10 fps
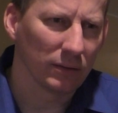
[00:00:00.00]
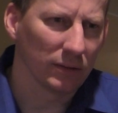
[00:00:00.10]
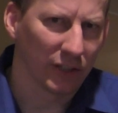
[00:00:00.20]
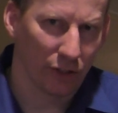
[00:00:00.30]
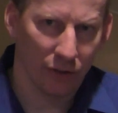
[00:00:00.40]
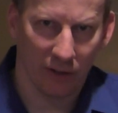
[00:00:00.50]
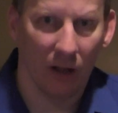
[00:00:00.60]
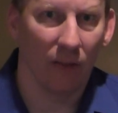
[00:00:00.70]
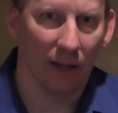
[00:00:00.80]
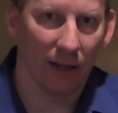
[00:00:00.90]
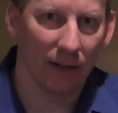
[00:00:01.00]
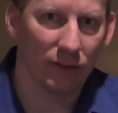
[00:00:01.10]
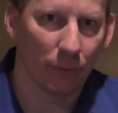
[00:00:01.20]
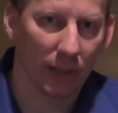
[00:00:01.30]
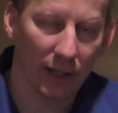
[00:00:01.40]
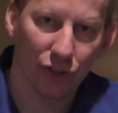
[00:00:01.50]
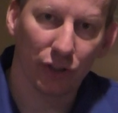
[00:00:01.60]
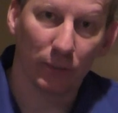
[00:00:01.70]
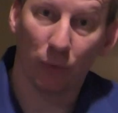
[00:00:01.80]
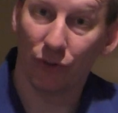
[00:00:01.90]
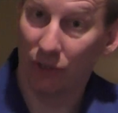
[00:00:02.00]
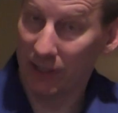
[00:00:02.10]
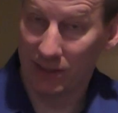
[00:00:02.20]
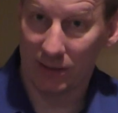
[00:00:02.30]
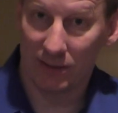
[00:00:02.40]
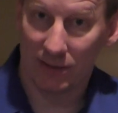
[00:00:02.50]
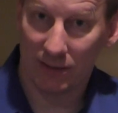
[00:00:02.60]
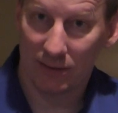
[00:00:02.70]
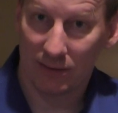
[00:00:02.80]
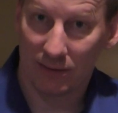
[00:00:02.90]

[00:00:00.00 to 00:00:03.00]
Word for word: the cure to all that is a relationship with Jesus.